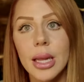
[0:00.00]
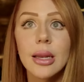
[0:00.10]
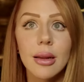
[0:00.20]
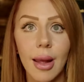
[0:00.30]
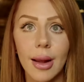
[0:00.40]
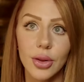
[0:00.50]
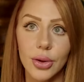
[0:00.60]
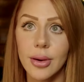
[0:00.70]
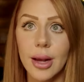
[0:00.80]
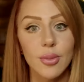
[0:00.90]
he did like to
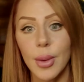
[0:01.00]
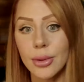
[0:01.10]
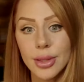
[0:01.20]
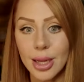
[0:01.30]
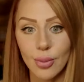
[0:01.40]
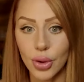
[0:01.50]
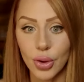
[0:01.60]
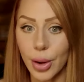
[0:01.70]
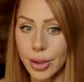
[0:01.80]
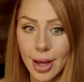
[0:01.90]
look nice, but I don't see him
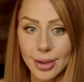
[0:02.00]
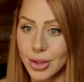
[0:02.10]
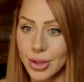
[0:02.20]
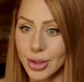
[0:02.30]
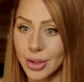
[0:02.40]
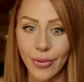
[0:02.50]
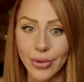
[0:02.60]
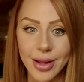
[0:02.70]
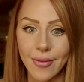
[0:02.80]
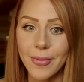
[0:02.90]
just wearing tuxes
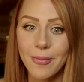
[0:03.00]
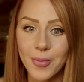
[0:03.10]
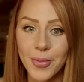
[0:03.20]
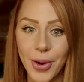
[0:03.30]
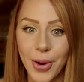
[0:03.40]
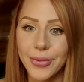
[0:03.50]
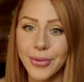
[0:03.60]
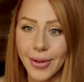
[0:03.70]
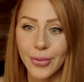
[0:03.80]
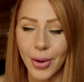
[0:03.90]
24/7, you know?
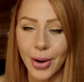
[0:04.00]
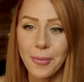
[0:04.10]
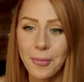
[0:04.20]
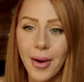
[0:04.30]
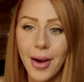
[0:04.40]
So that's where I'm